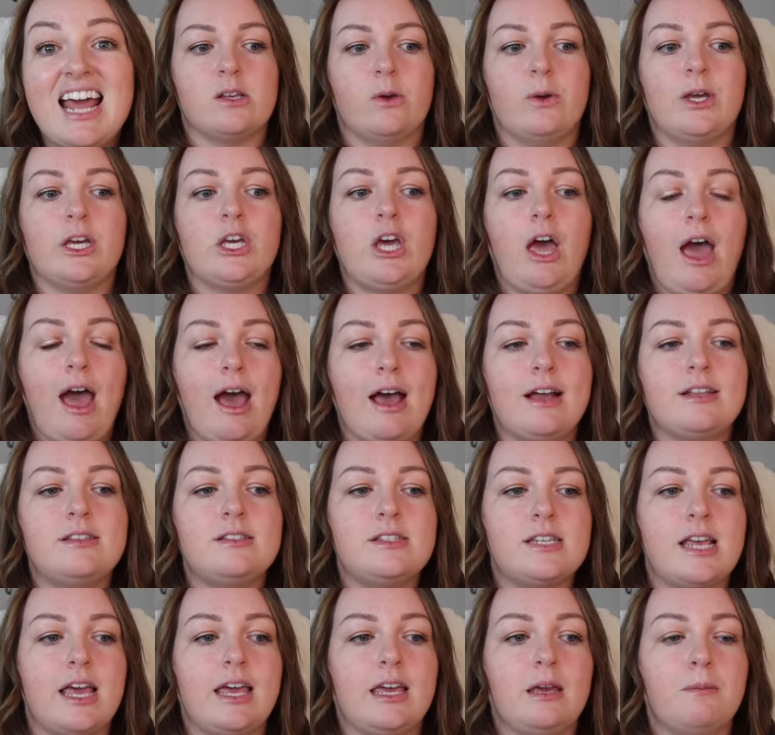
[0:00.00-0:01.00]
So it can
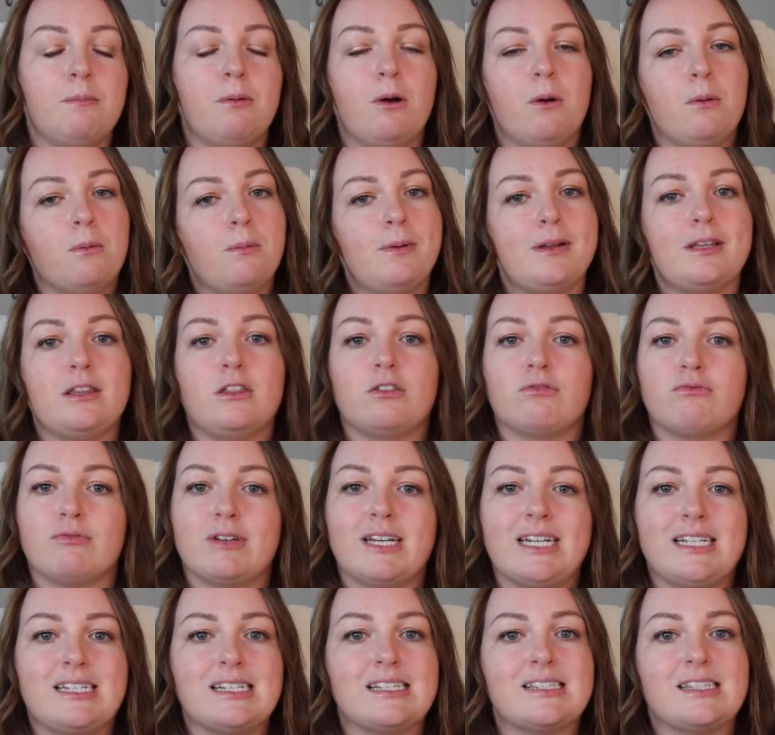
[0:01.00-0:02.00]
take take probably
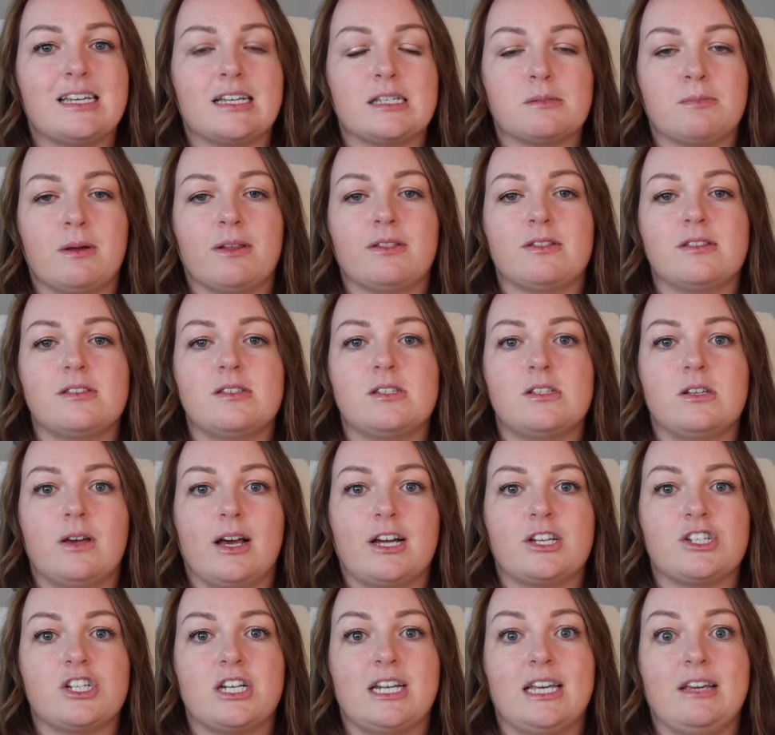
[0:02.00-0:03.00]
three to six months to
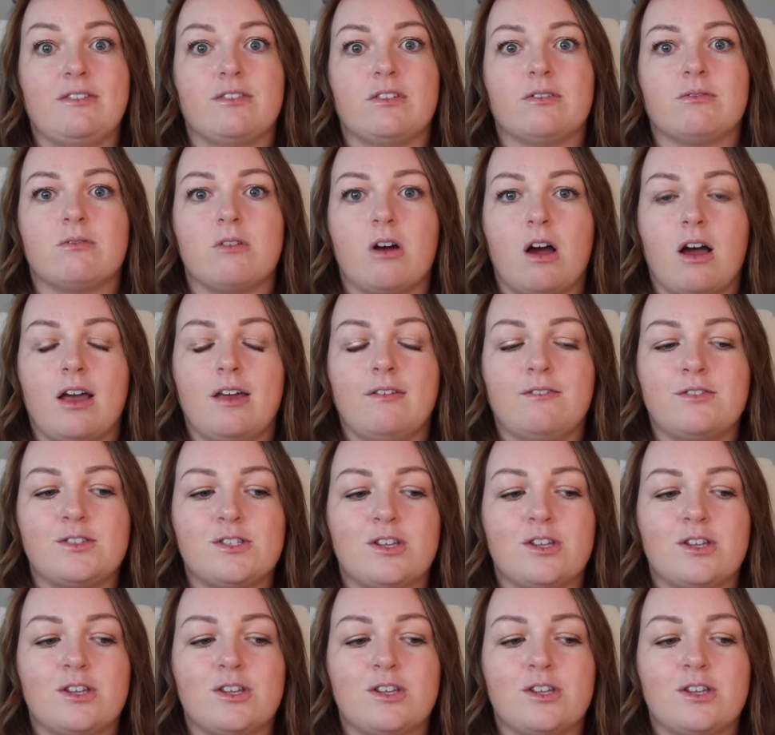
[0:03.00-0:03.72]
actually even arrive.